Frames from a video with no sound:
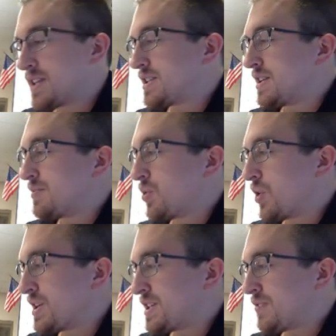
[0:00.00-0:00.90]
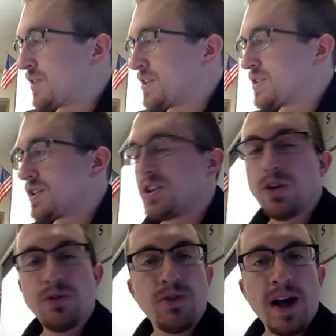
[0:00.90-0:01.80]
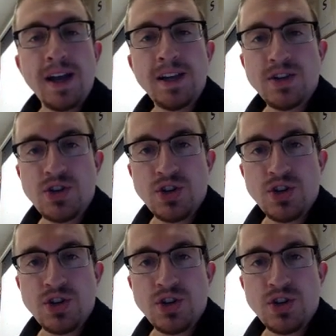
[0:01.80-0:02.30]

It's an important difference. You'll find